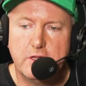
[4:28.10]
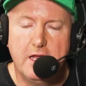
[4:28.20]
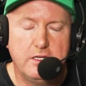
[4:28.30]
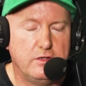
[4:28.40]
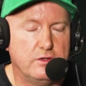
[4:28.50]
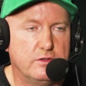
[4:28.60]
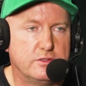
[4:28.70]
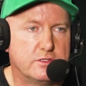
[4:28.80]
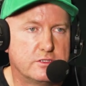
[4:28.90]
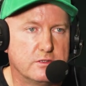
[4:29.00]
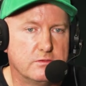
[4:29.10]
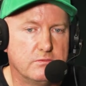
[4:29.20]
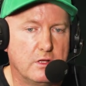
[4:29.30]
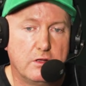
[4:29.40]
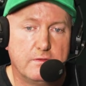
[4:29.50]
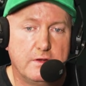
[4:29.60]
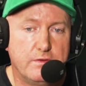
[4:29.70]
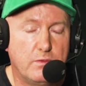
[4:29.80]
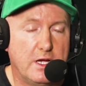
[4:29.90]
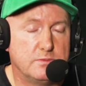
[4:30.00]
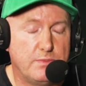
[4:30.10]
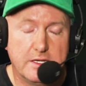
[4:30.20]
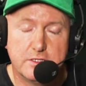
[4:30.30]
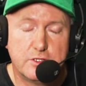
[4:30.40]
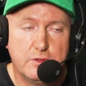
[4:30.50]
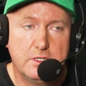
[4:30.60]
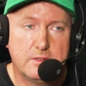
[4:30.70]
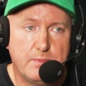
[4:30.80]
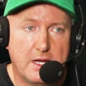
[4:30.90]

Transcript: do that, you use a lot of different ways punters do it,